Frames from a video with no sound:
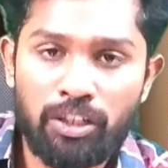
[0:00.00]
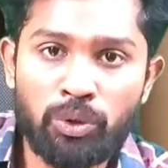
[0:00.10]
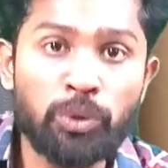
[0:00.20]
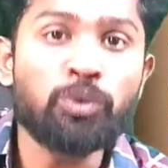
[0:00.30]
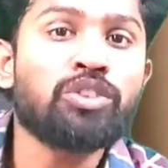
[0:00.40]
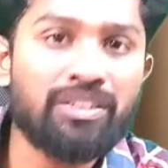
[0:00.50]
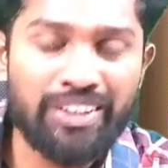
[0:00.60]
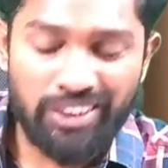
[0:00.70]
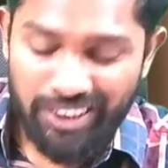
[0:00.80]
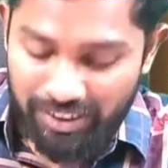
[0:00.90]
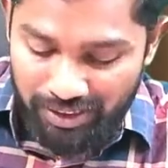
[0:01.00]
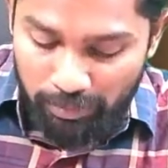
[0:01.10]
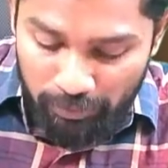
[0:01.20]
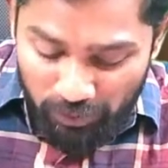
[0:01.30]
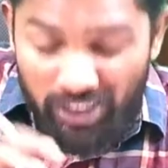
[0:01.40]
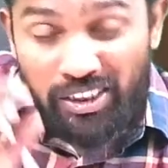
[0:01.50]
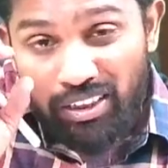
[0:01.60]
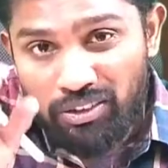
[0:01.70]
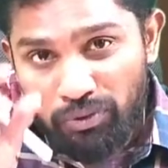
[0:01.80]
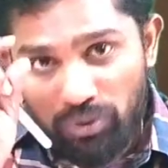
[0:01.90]
to use the word GST. We are
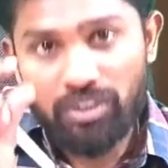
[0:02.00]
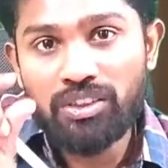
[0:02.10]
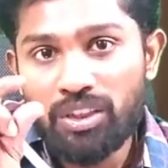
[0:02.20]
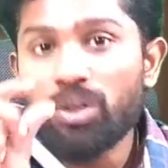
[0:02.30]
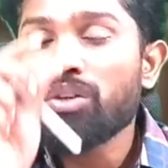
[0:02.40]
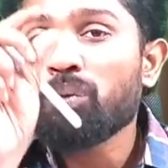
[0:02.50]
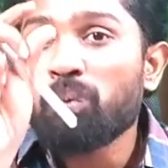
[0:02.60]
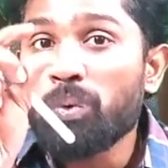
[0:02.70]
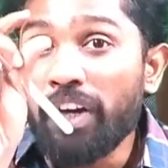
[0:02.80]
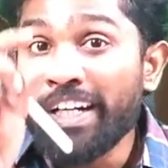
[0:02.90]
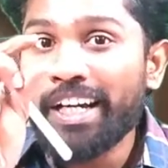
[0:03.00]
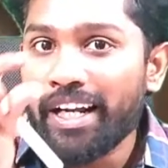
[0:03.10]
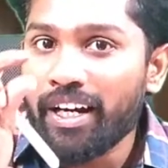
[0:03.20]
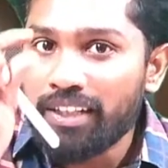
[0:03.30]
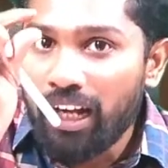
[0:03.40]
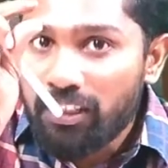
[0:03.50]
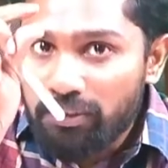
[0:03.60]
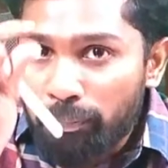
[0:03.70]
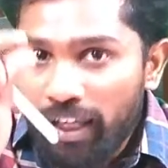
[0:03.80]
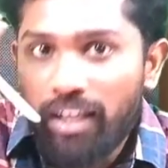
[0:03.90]
just focusing on indirect tax
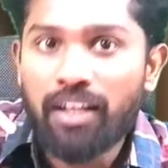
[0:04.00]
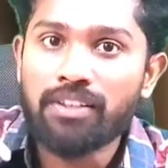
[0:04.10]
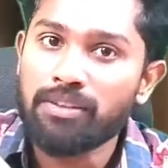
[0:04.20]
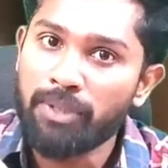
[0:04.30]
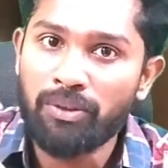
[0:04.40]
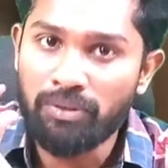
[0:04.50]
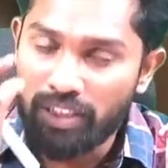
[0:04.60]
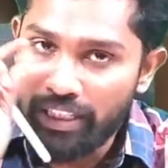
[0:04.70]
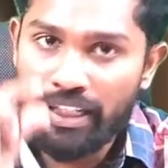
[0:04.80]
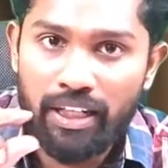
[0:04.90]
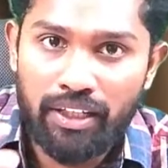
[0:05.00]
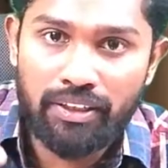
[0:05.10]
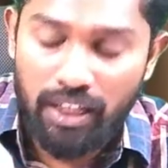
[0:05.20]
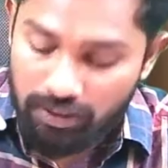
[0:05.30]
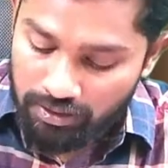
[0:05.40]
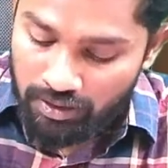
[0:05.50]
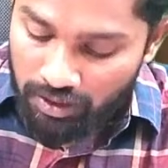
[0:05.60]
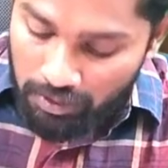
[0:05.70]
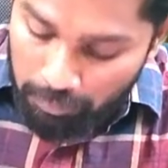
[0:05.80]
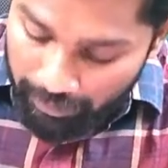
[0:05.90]
mechanism alone. Indirect tax
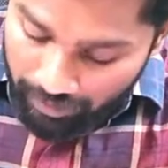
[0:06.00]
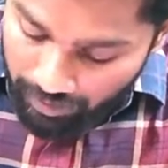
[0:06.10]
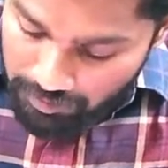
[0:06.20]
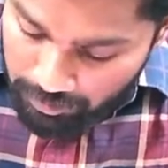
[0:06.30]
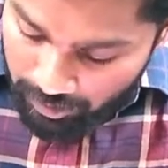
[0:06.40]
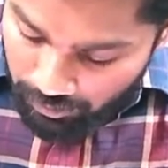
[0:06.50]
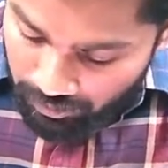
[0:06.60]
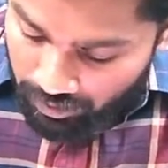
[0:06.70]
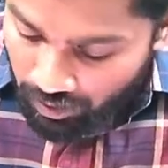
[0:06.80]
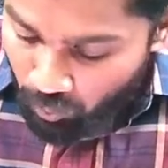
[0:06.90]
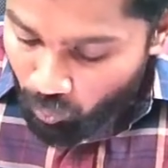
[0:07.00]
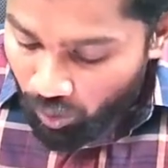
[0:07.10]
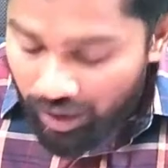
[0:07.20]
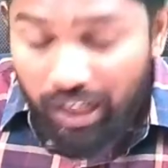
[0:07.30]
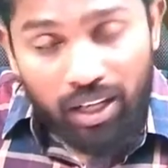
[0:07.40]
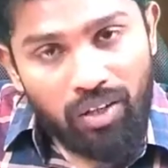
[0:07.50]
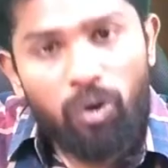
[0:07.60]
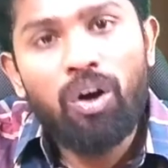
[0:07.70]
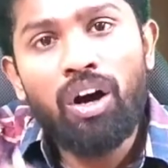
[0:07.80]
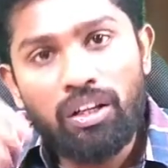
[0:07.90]
mechanism alone. 1 lakh,
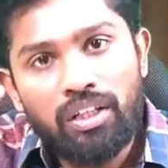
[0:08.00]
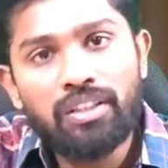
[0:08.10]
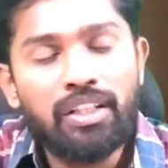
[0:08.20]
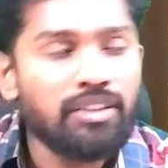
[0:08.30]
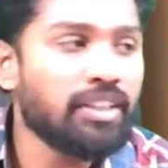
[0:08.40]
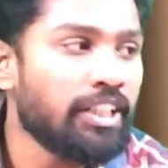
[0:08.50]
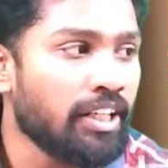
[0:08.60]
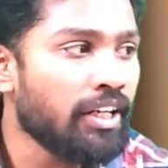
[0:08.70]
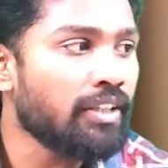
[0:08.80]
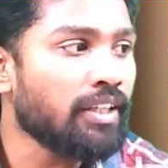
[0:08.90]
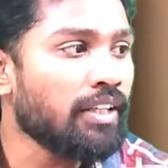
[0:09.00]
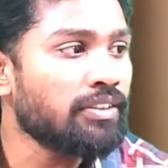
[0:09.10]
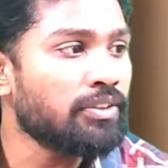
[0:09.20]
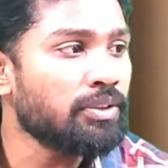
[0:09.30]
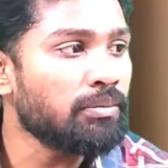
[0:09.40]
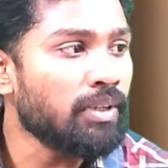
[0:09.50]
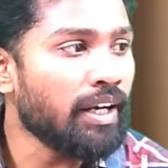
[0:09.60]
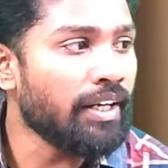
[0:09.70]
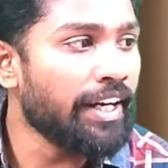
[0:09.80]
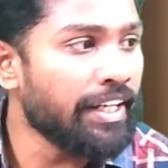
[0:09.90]
on that there is an indirect tax assumed
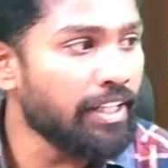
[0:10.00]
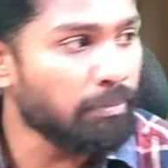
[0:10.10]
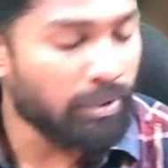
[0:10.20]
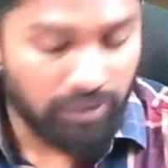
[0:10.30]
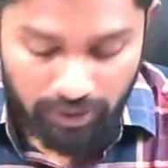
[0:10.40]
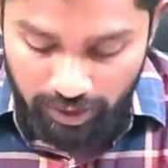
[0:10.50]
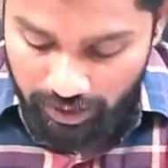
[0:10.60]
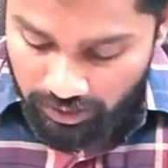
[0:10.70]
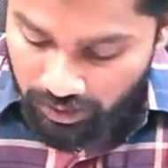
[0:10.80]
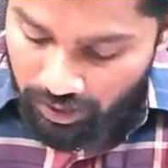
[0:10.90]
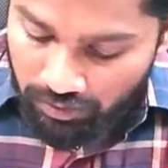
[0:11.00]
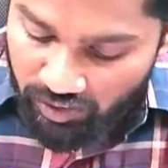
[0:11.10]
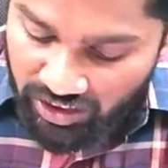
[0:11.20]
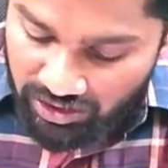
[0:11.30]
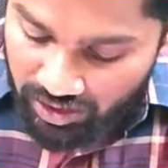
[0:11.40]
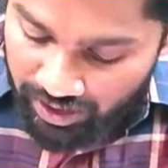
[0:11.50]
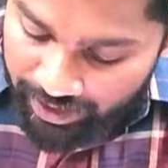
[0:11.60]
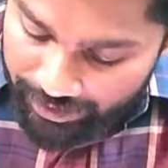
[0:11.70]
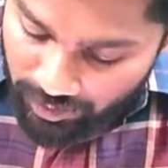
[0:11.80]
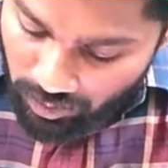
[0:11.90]
at 18 percentage, which is
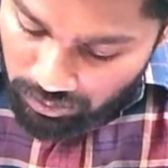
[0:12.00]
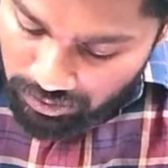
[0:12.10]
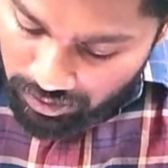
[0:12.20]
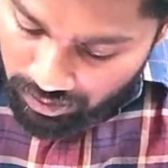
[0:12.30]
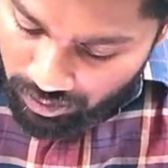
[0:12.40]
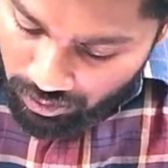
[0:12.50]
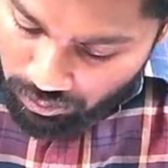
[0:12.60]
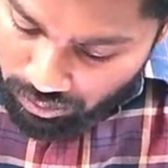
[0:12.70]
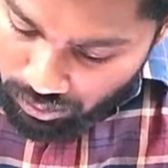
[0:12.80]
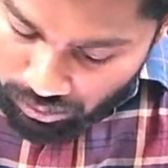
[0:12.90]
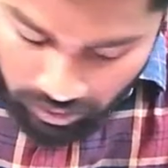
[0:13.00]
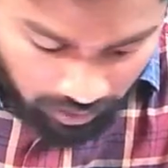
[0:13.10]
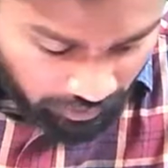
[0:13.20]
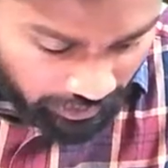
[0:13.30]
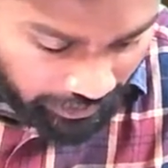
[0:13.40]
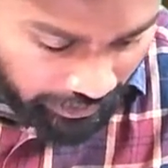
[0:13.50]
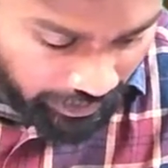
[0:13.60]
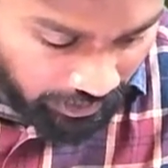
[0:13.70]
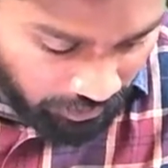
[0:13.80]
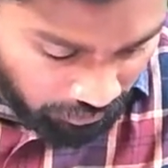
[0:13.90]
18,000. So total we are
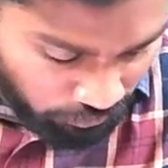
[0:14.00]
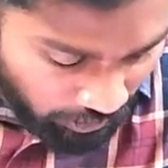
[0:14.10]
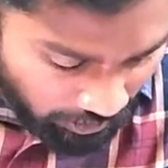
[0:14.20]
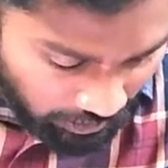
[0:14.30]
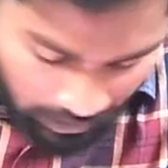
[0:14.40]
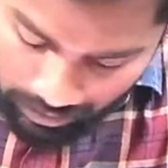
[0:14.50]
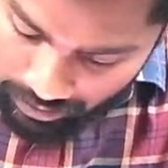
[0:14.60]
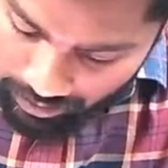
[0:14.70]
getting 1 lakh